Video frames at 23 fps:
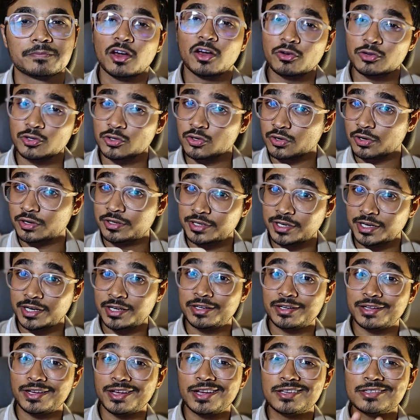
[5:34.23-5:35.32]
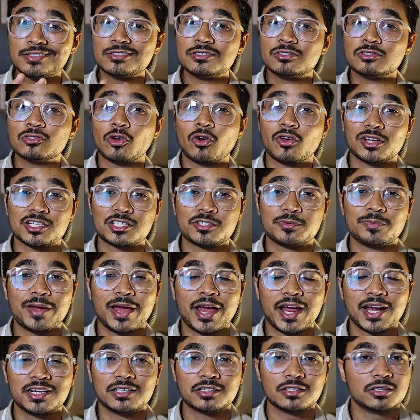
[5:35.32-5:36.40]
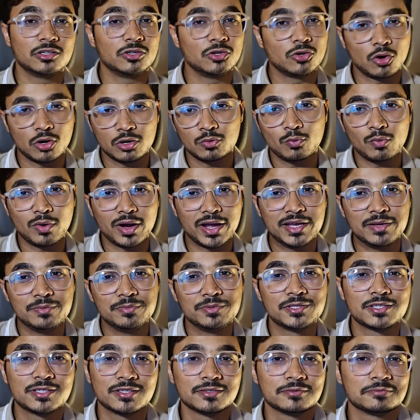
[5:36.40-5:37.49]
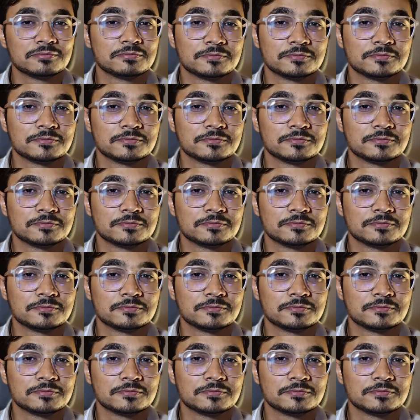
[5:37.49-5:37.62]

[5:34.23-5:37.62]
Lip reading: Now your content is knowledge bagged, not vibes.